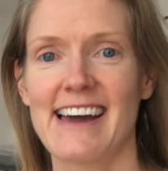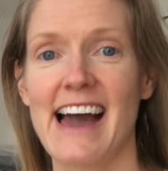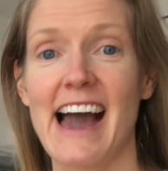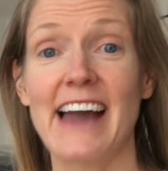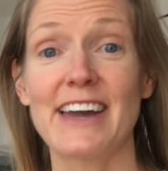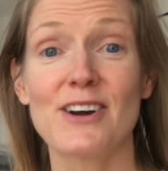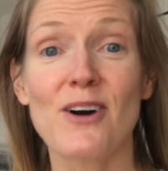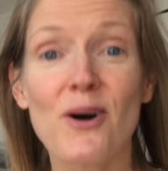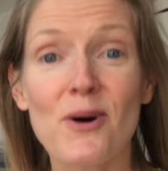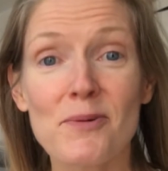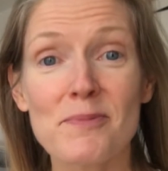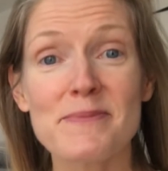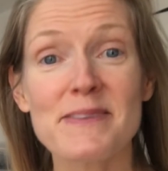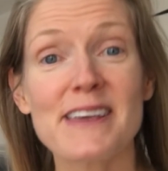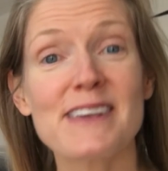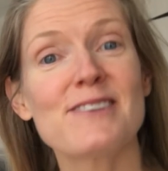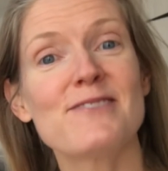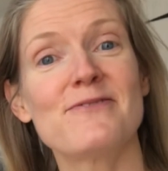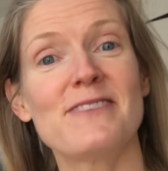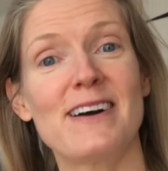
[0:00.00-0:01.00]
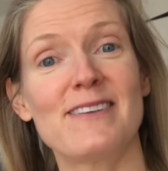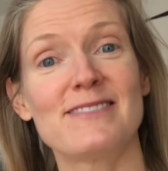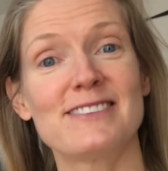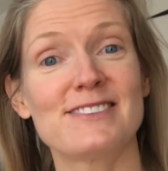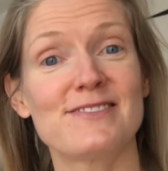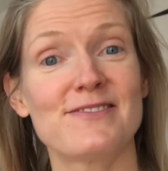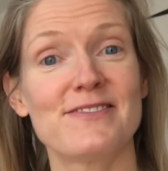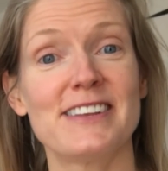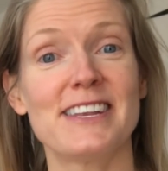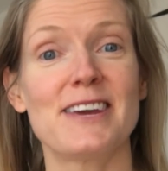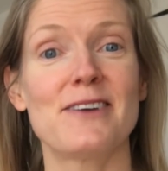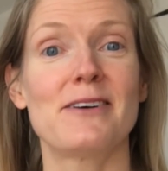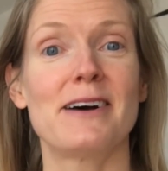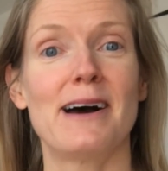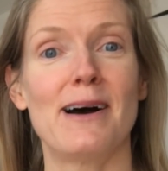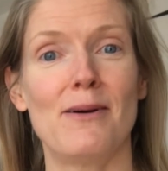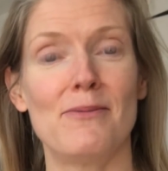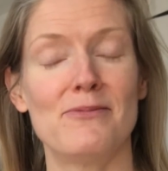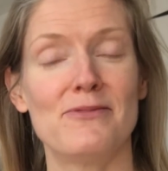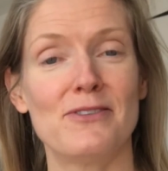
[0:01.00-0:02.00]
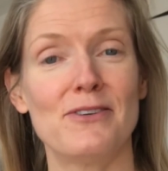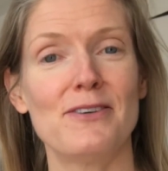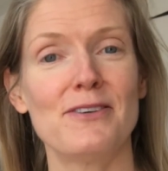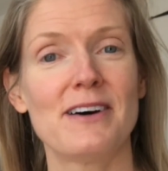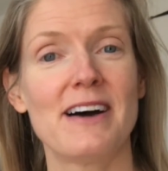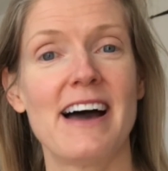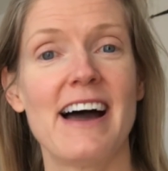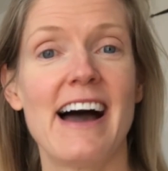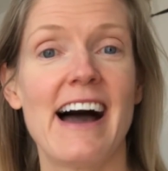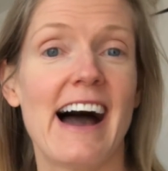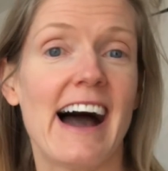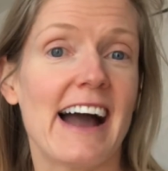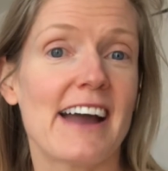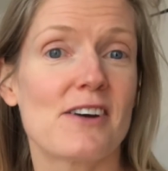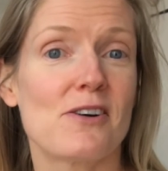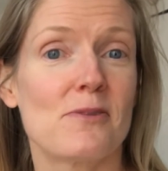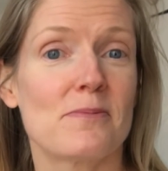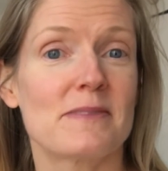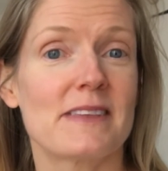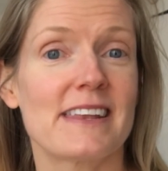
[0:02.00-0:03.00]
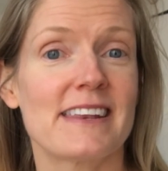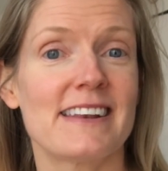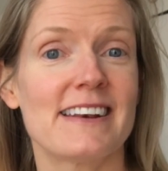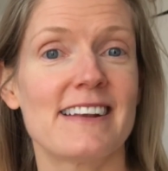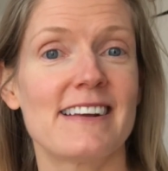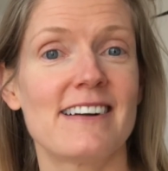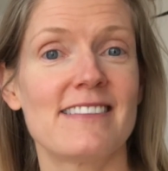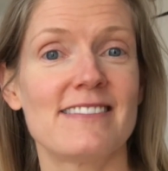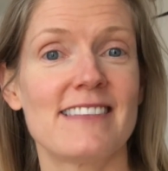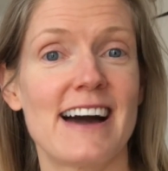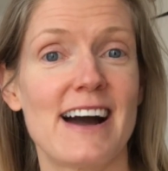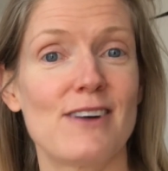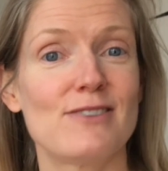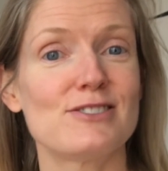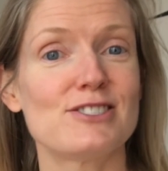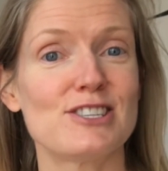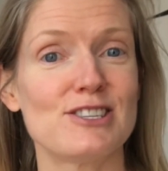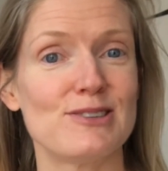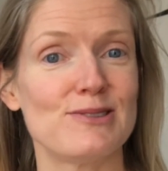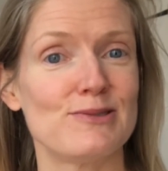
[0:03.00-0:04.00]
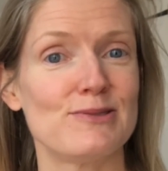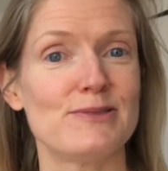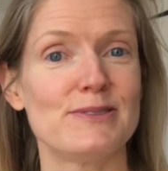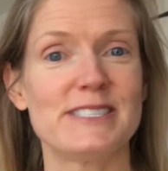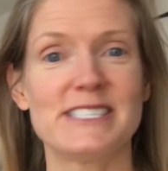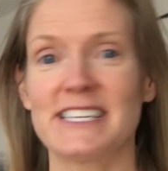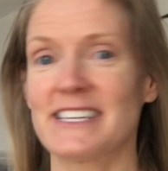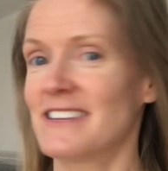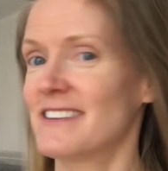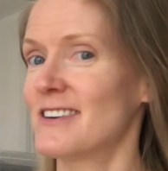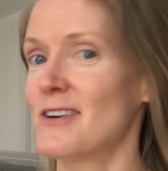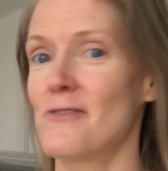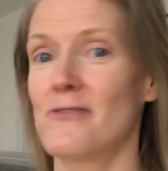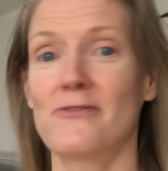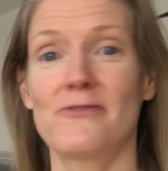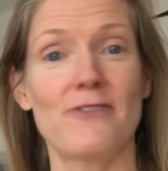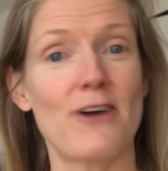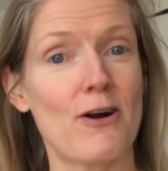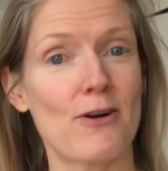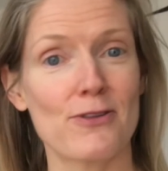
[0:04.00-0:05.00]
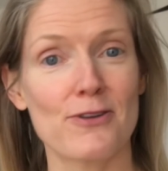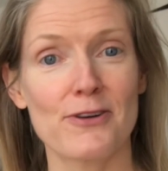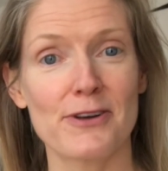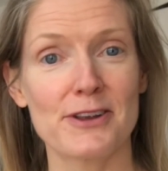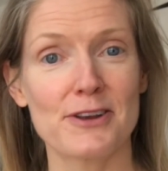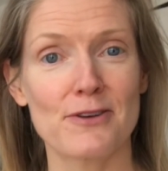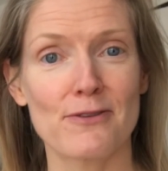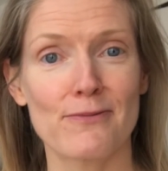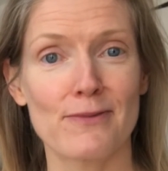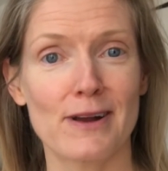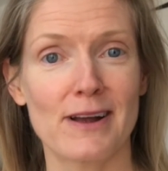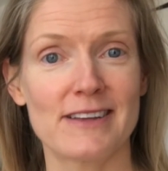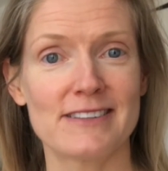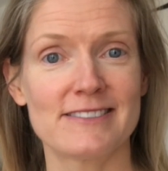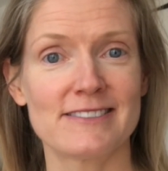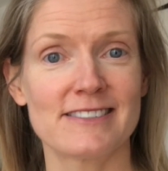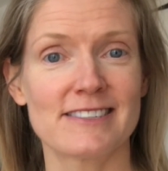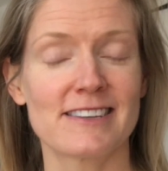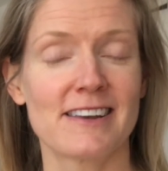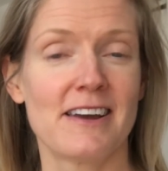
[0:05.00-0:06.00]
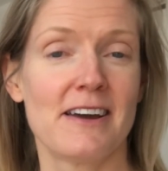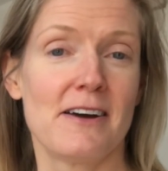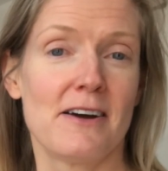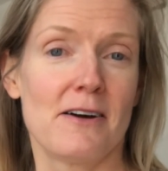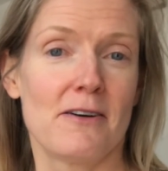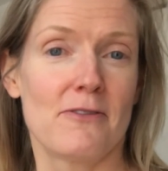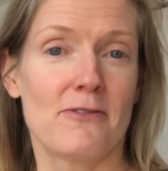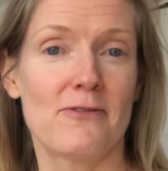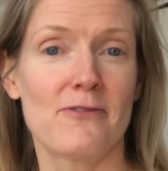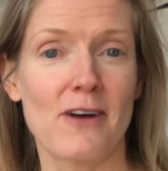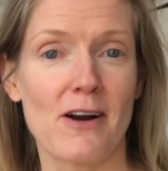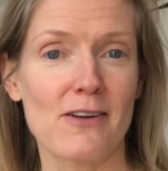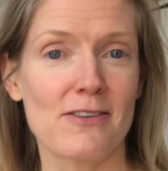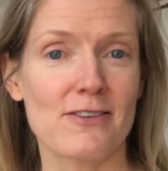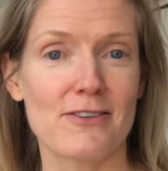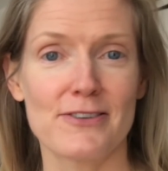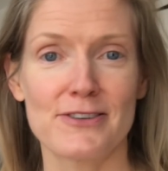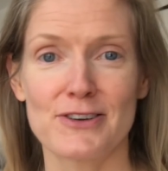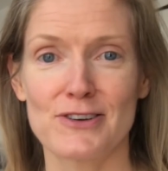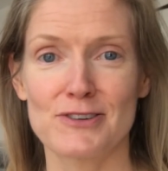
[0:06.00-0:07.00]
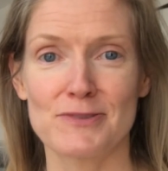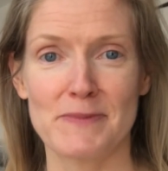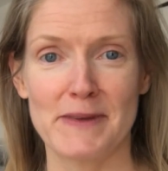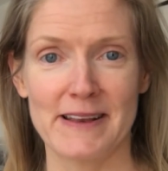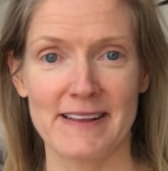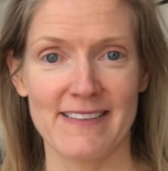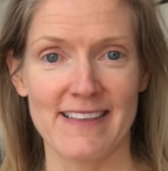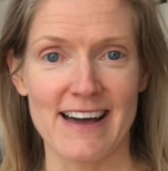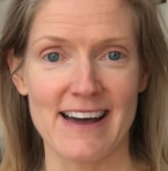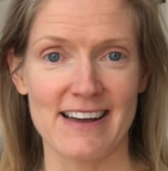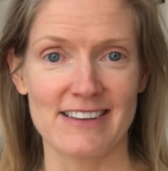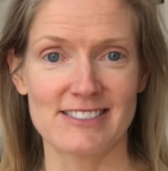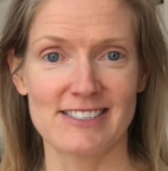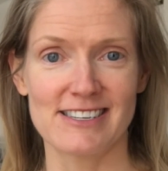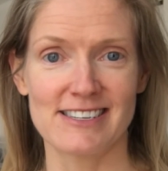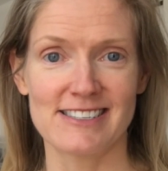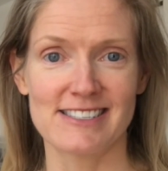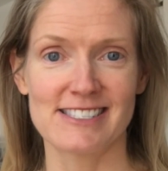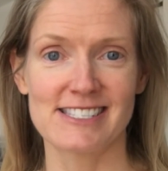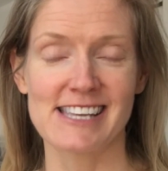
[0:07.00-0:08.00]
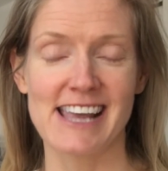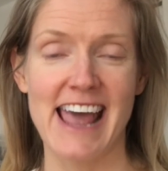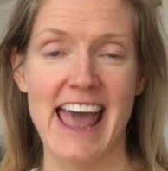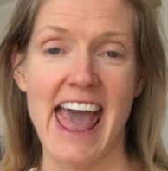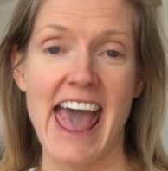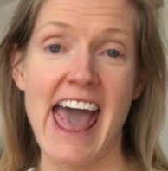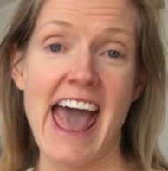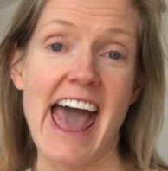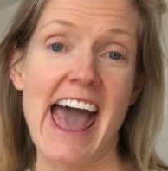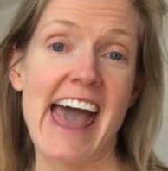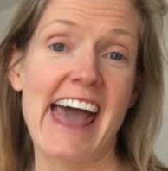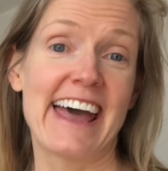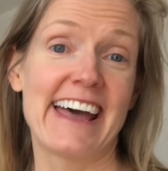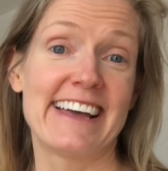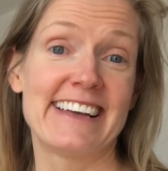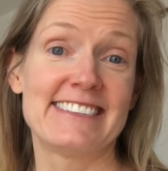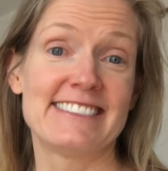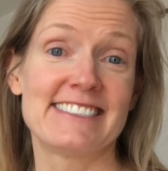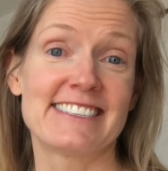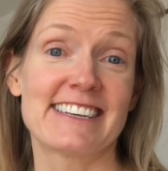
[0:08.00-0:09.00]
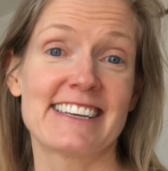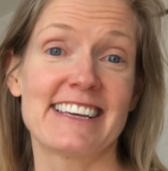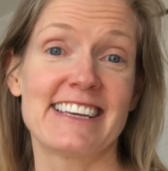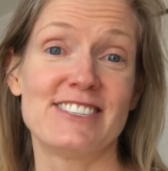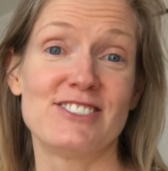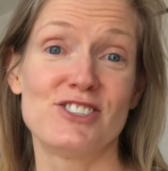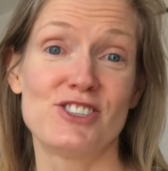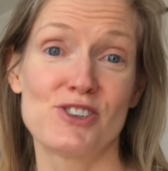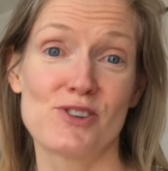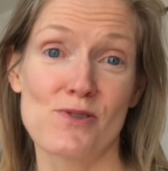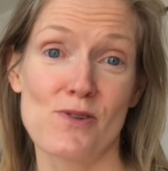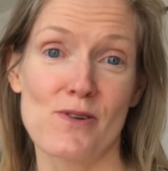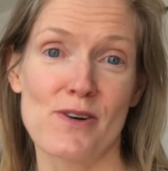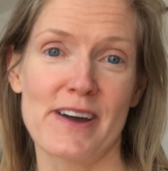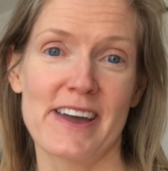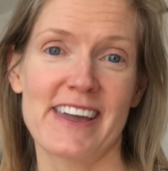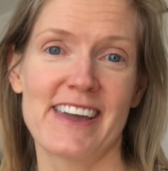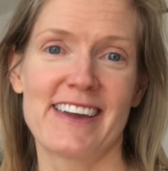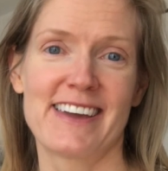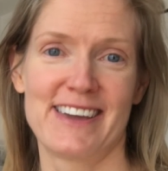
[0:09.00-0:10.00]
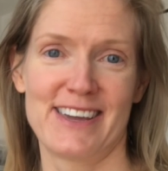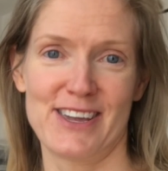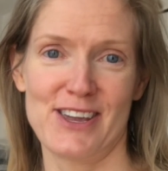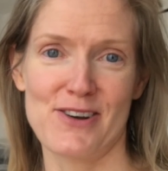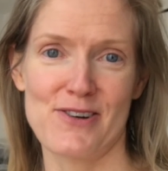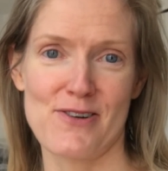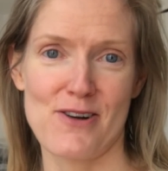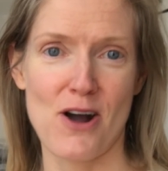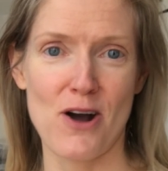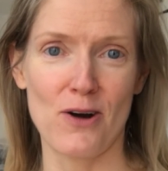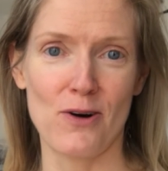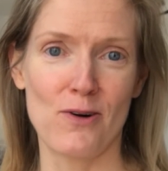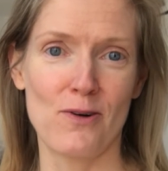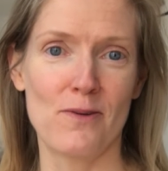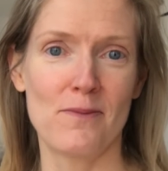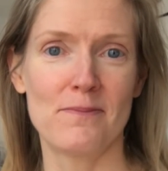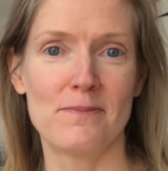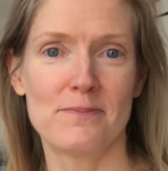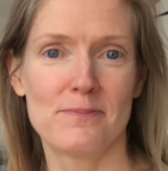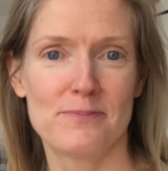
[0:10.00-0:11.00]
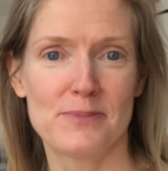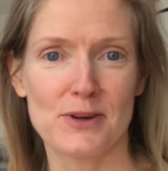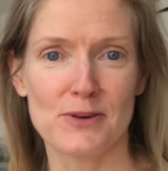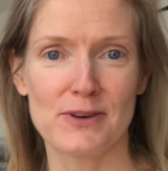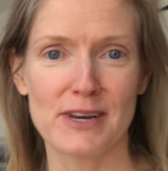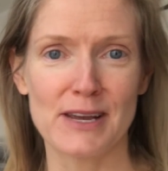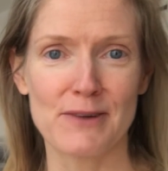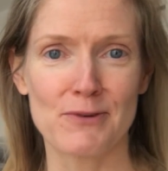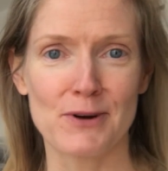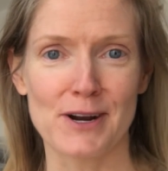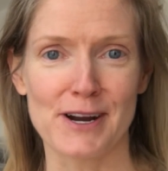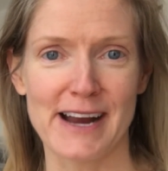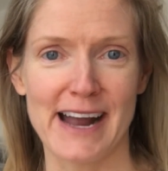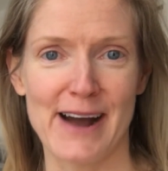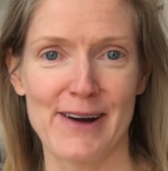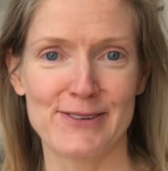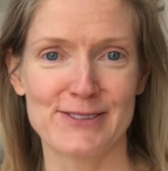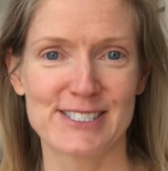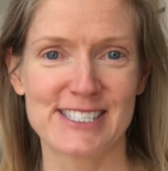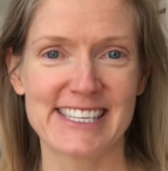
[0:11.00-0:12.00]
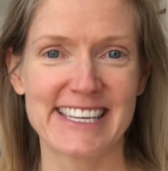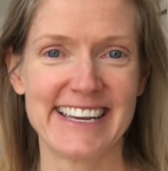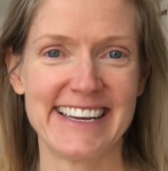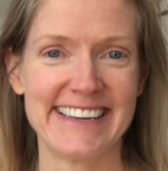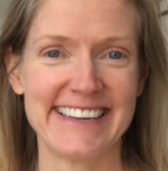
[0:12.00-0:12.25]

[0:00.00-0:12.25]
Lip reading: I hope that you found this video helpful. I hope that it allows you to go farther in your runs, farther in your spin classes, and enjoy your home booty workouts.